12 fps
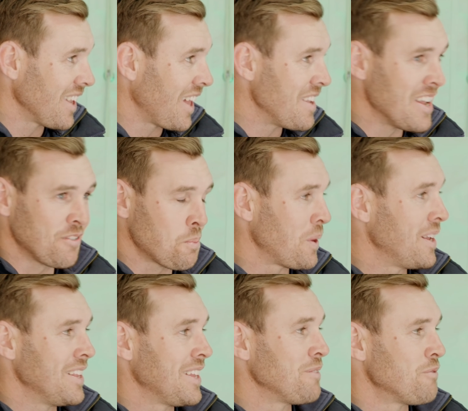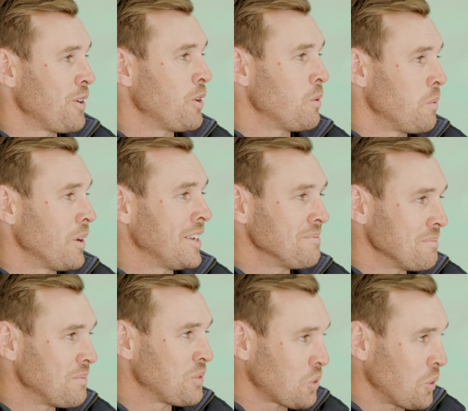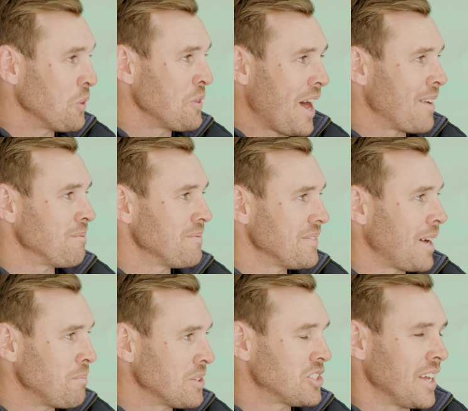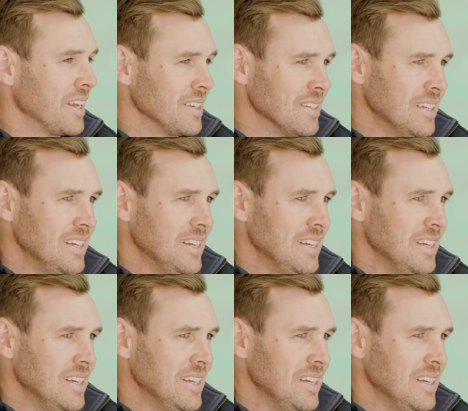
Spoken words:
Like never put anything variably through that machine.